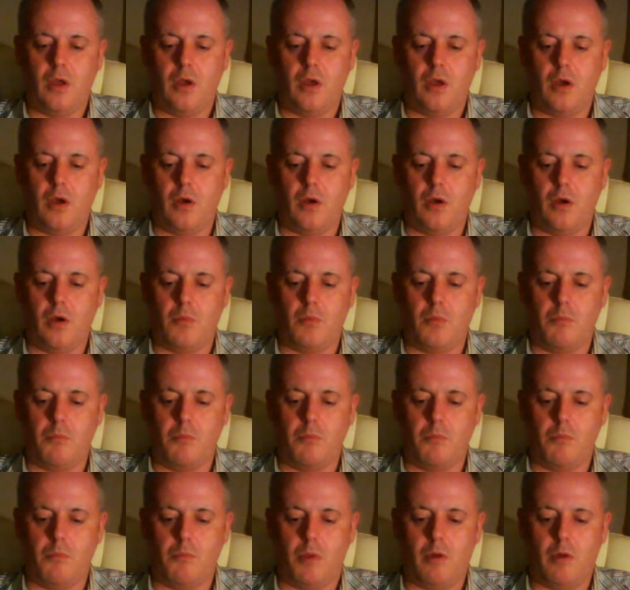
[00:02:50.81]

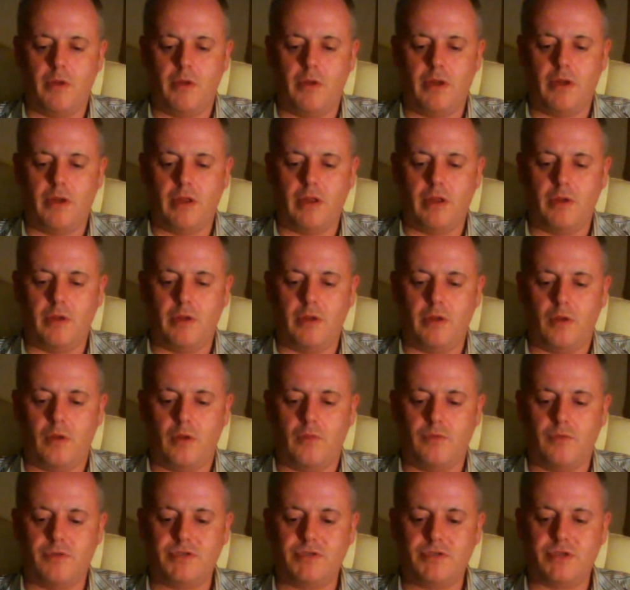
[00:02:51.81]
on Morica
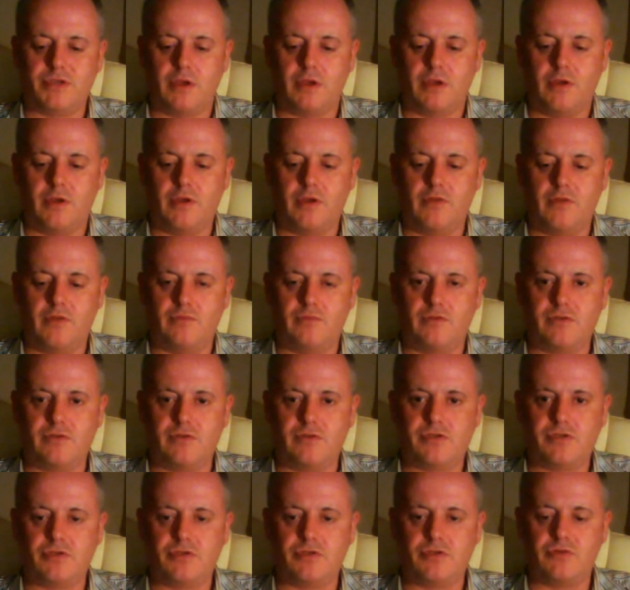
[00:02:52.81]
on the side of the
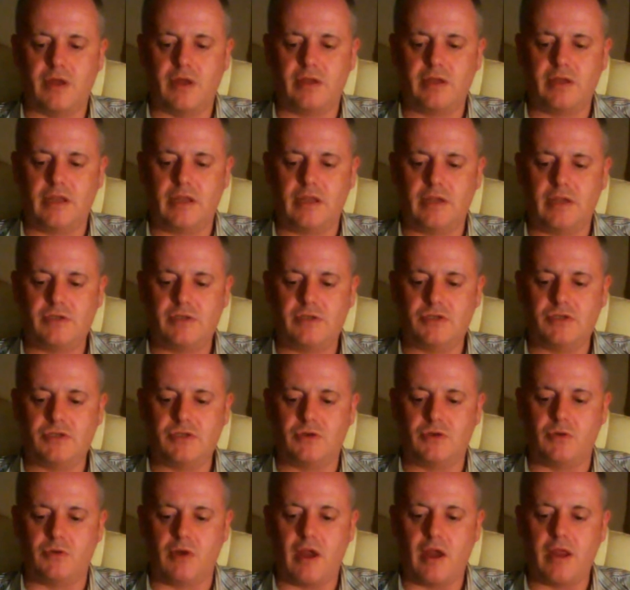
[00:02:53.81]

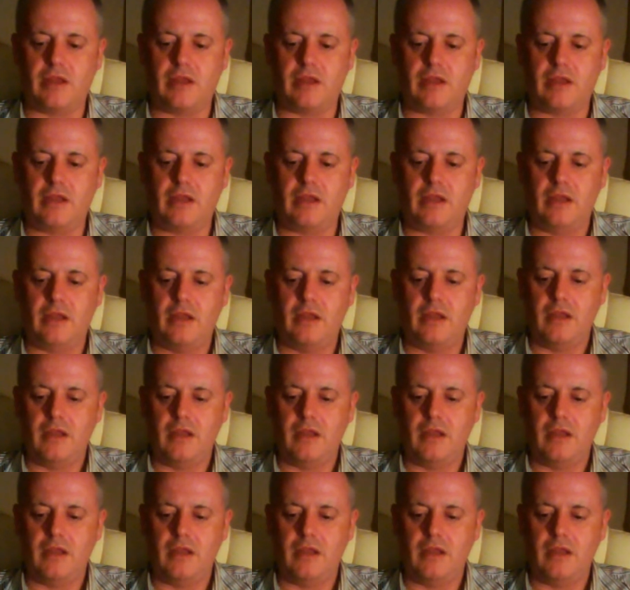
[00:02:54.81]
scraggy